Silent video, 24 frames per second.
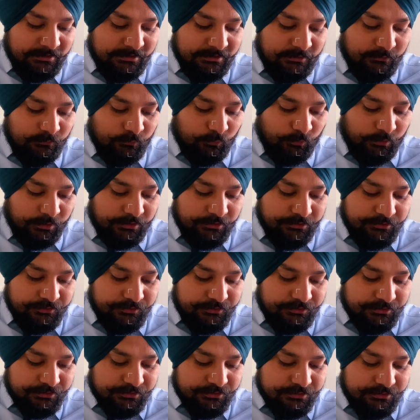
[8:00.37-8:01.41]
the one
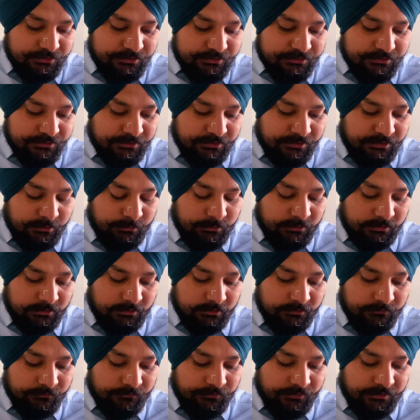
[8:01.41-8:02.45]
just discernible
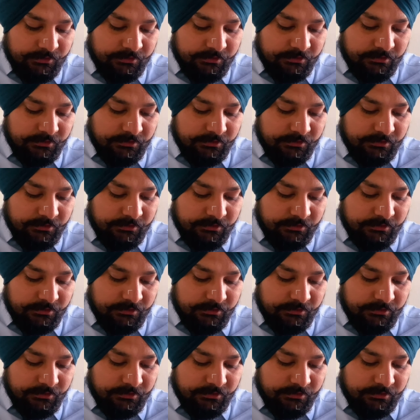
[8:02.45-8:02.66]
where